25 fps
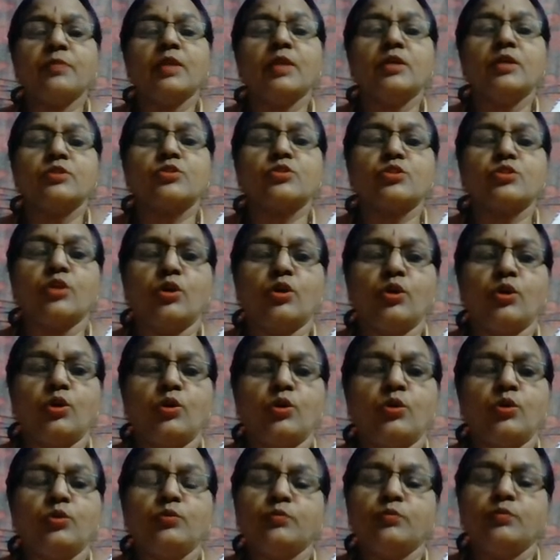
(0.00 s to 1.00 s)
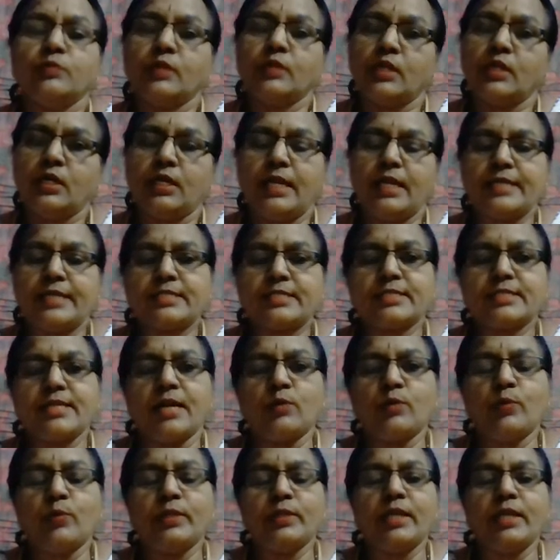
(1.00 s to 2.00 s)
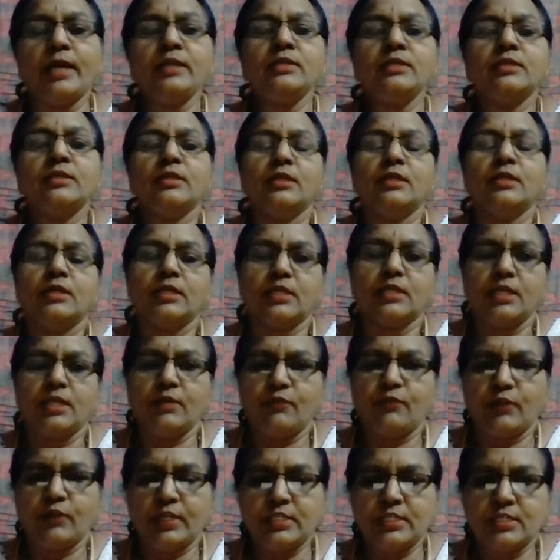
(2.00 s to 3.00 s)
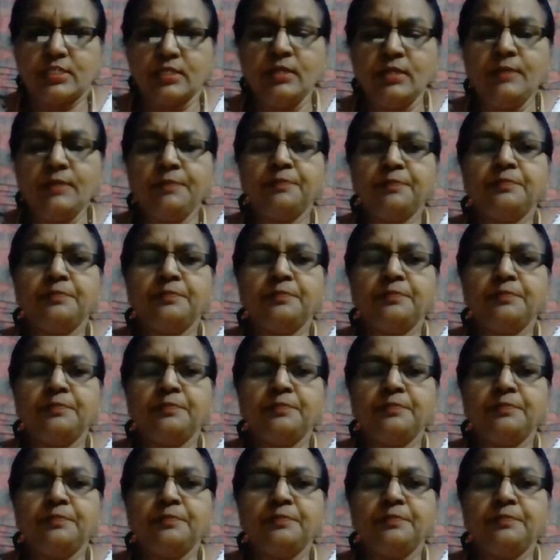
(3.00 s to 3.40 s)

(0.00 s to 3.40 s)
So let's start with that. Give reason.